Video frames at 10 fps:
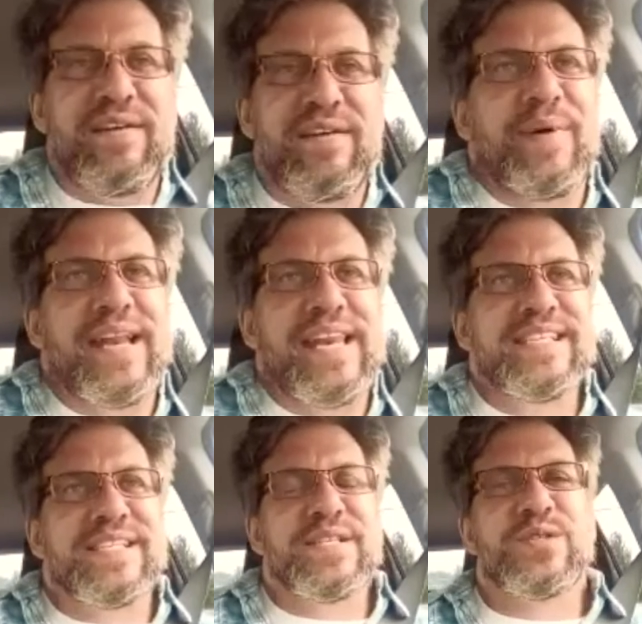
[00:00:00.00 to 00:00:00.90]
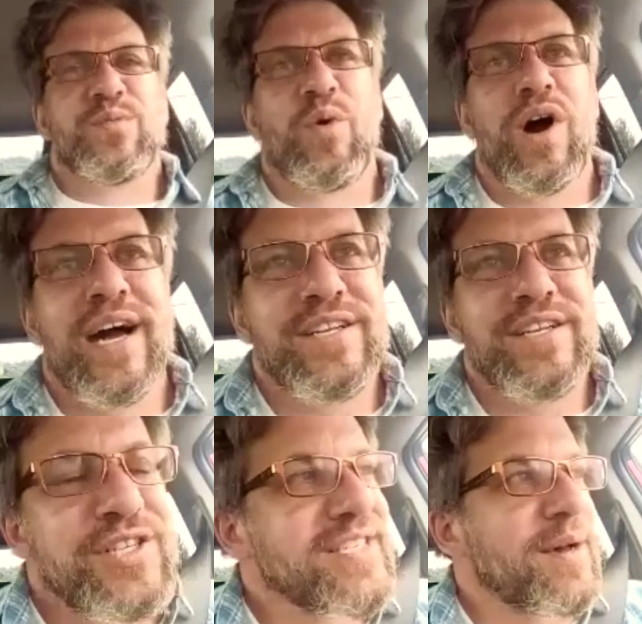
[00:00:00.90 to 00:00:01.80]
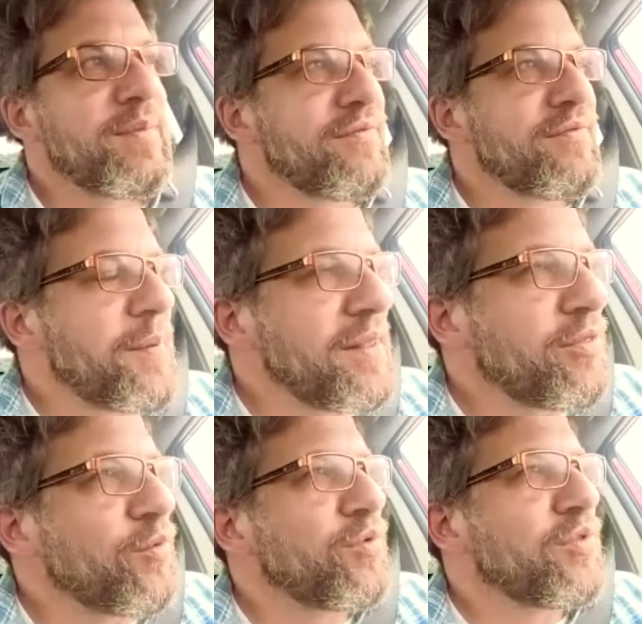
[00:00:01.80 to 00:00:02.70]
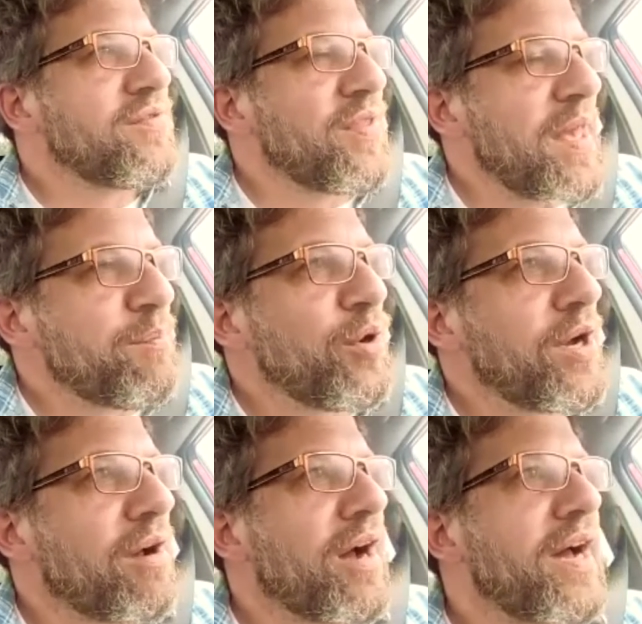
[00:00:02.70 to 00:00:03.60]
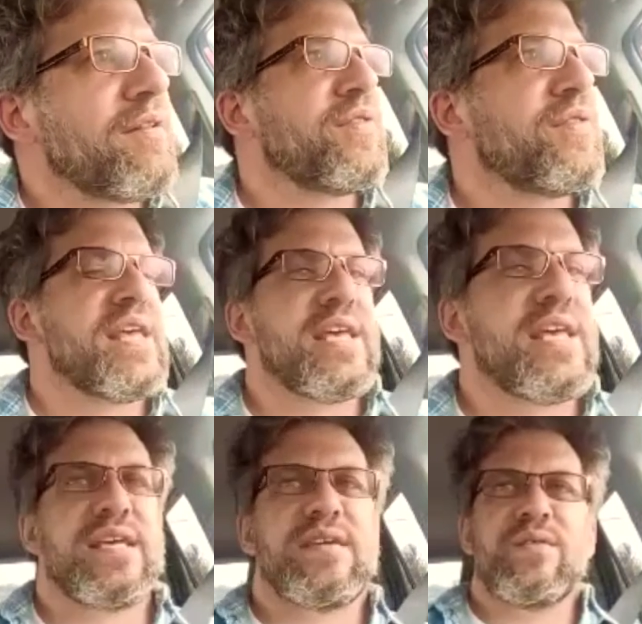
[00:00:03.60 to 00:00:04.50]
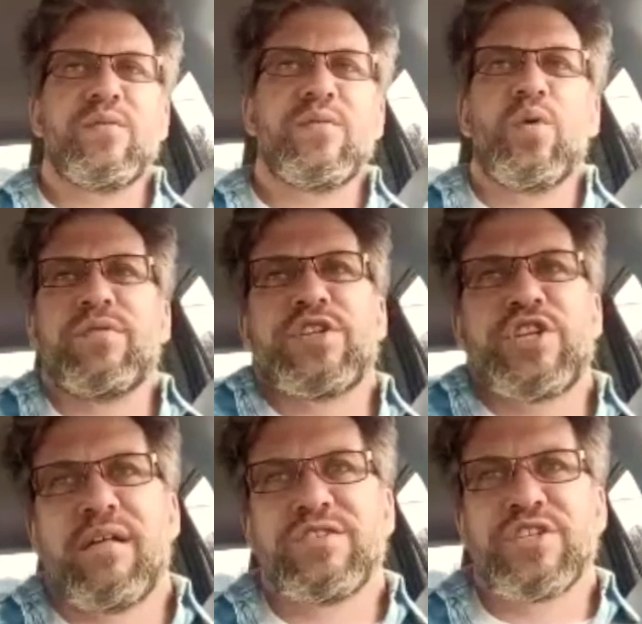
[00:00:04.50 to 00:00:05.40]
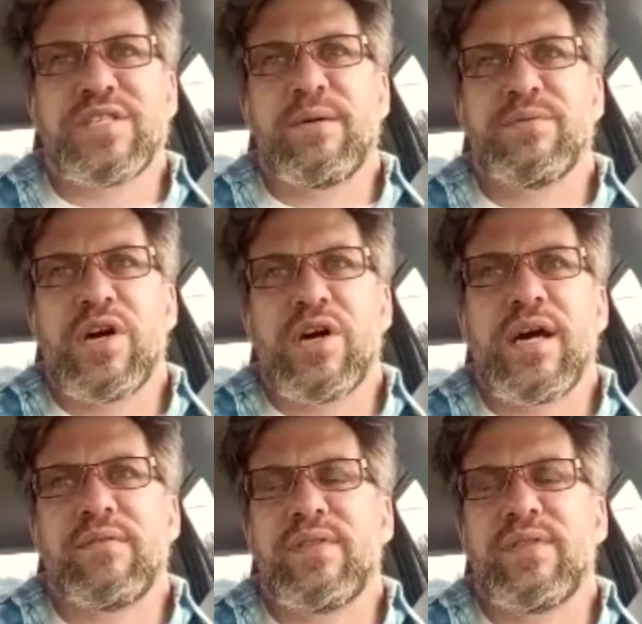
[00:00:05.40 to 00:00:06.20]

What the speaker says: My nieces watched some of. I mean, they put on one of the challenges that I was on.